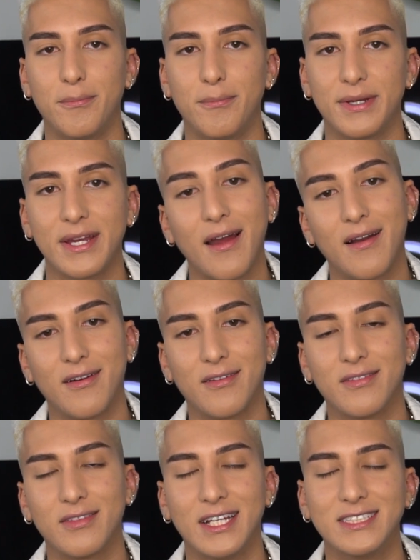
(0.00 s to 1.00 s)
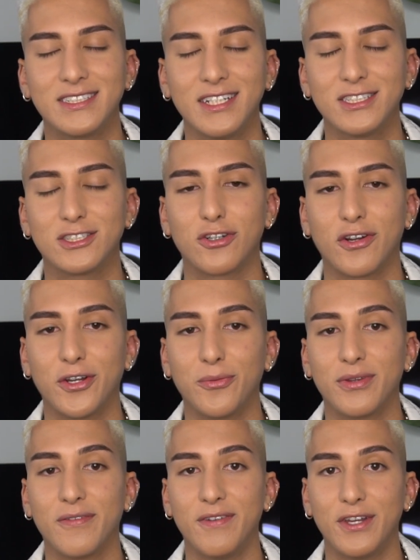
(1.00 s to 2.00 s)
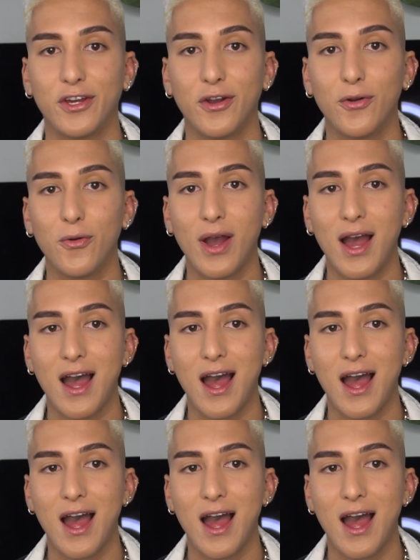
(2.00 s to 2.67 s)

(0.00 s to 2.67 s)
But yeah, let's get started with the video.